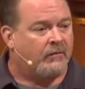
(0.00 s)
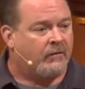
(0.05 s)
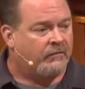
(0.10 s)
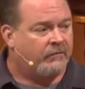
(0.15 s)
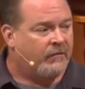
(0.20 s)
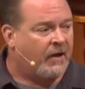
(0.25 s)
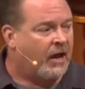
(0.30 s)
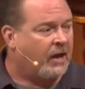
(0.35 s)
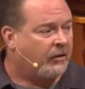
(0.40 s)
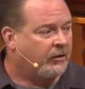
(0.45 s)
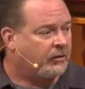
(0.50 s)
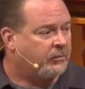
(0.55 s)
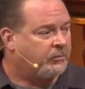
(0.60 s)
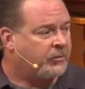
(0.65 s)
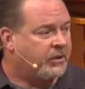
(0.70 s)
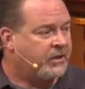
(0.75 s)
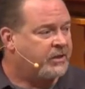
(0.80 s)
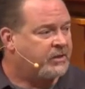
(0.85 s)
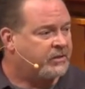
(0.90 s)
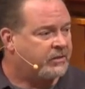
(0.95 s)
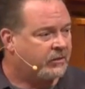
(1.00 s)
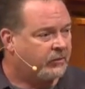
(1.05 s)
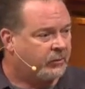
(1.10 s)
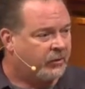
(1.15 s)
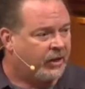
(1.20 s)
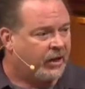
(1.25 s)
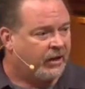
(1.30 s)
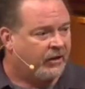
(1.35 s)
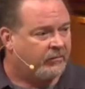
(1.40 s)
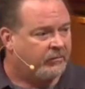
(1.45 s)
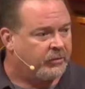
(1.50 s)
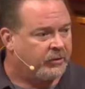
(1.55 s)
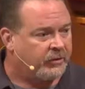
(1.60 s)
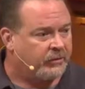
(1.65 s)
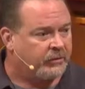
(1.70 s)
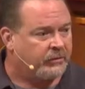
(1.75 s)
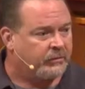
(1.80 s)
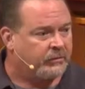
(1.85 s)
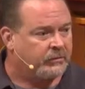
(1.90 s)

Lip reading: a violent peace that we have been.